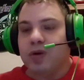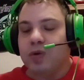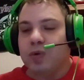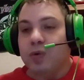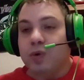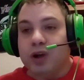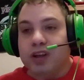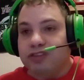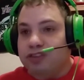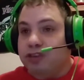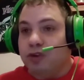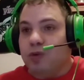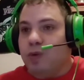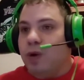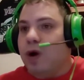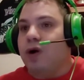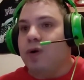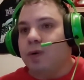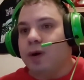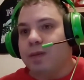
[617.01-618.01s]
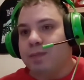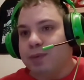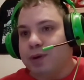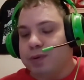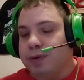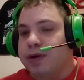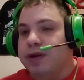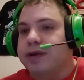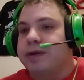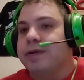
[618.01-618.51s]
wins the Royal
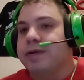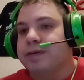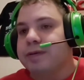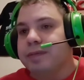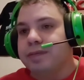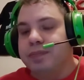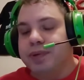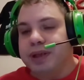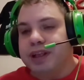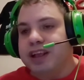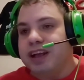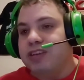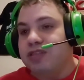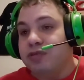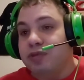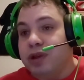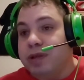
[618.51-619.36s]
Rumble, because